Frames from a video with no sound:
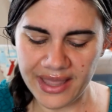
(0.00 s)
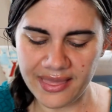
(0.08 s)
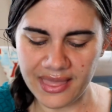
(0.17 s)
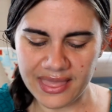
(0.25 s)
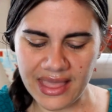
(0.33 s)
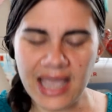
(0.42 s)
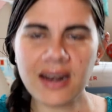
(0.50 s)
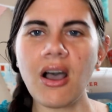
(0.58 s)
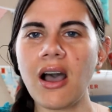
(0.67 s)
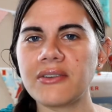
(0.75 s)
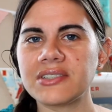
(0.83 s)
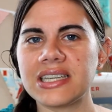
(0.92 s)
that
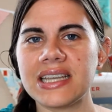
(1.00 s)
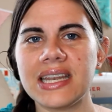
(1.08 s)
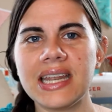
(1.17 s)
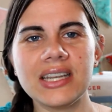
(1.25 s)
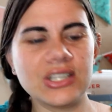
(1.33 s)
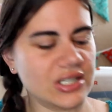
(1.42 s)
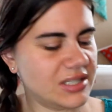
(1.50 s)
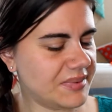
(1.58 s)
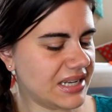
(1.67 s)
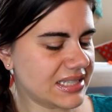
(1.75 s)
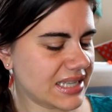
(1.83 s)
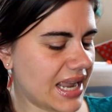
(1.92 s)
often just
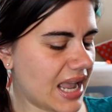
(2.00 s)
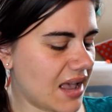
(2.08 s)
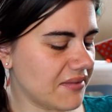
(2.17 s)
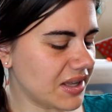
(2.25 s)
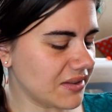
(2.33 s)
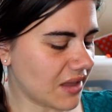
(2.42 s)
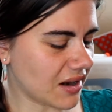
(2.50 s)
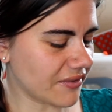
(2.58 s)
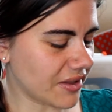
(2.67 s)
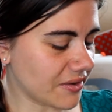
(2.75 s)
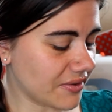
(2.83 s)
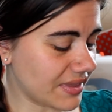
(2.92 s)
because I have a lot of
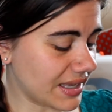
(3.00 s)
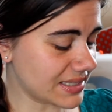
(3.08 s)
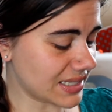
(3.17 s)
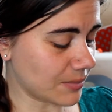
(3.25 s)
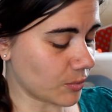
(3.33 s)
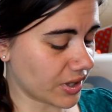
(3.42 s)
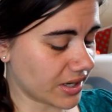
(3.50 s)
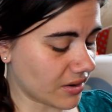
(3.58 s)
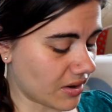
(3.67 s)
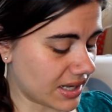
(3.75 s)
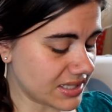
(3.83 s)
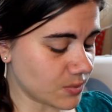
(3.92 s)
other things that I'm working
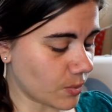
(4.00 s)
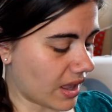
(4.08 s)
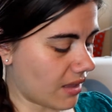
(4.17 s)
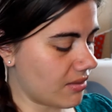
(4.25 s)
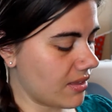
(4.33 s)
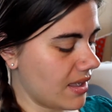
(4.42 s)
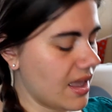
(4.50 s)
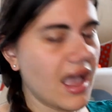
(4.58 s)
on as well,